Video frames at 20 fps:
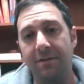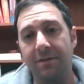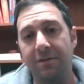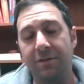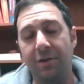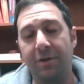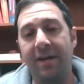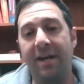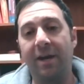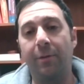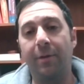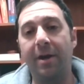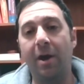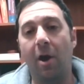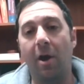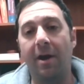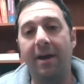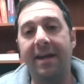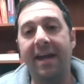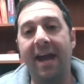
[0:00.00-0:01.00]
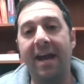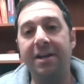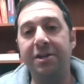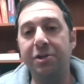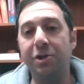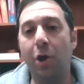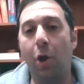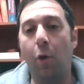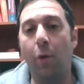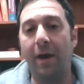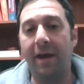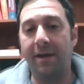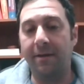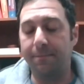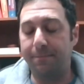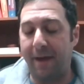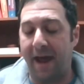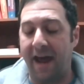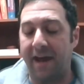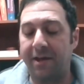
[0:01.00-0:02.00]
So here we are again,
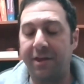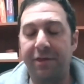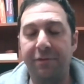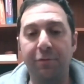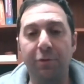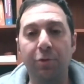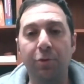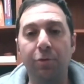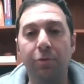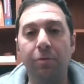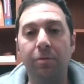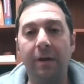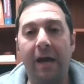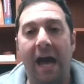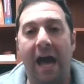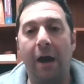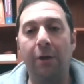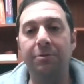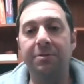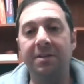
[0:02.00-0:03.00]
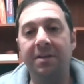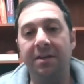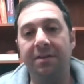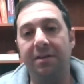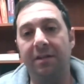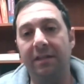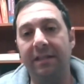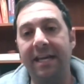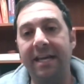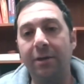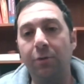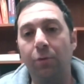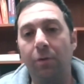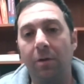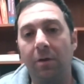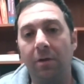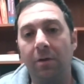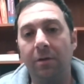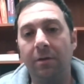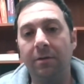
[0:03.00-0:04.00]
going back through, out to the
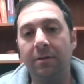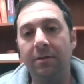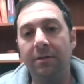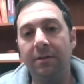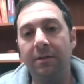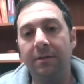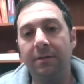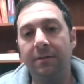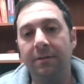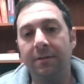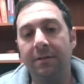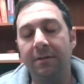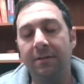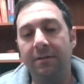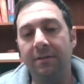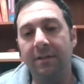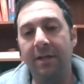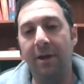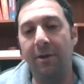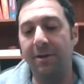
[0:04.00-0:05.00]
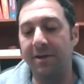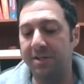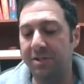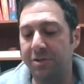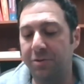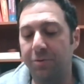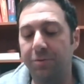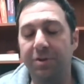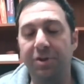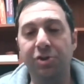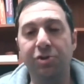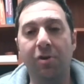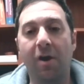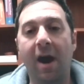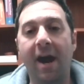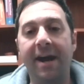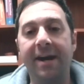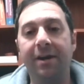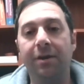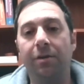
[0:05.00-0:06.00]
lingual. There it is through the
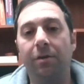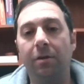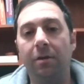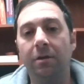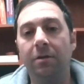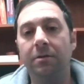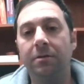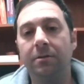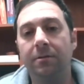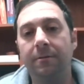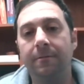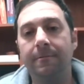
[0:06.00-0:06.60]
triangle.